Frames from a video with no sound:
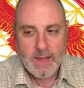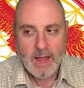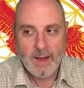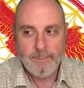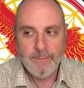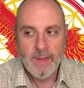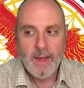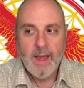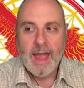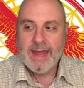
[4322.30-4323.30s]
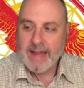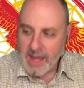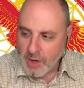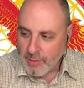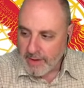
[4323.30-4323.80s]
Um, and I
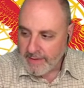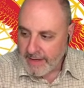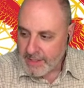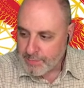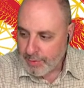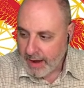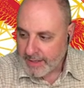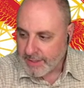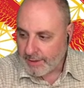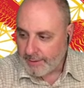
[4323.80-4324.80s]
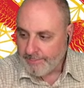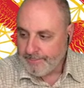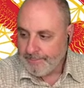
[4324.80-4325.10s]
agree that he's practical.